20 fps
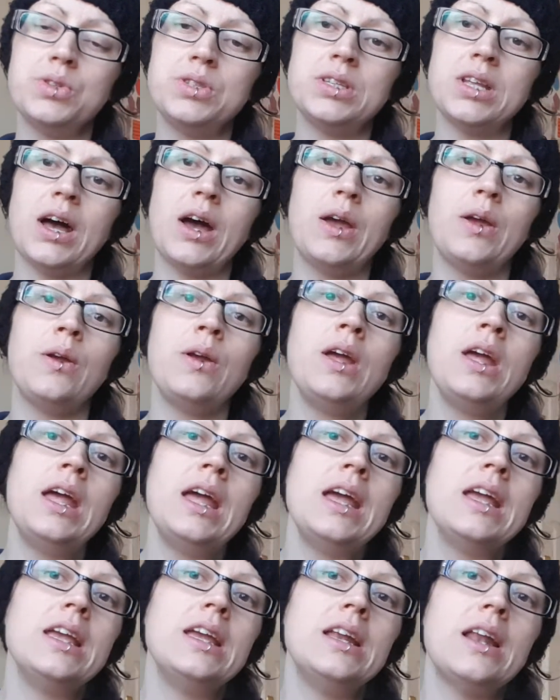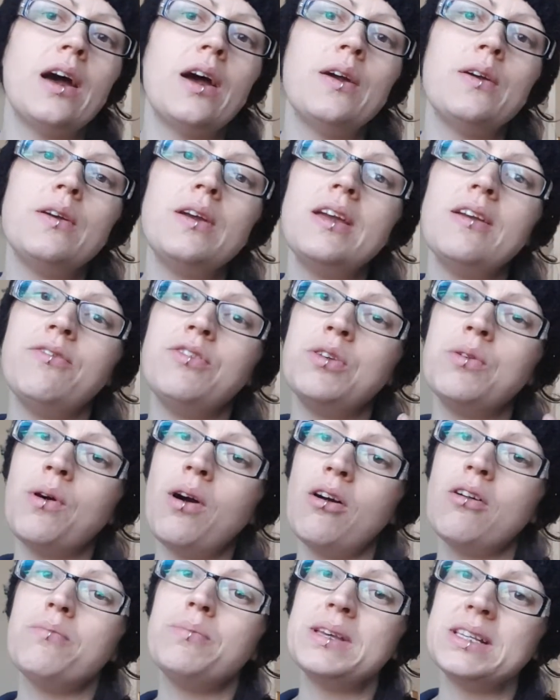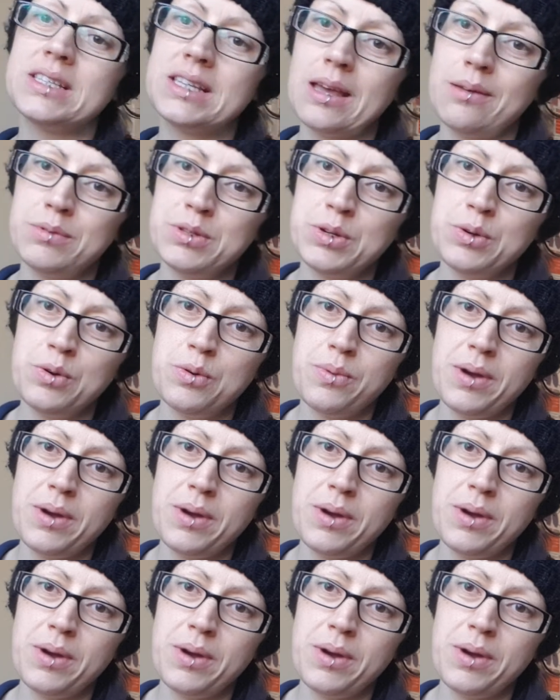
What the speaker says: So, you know, if you are a bit skeptical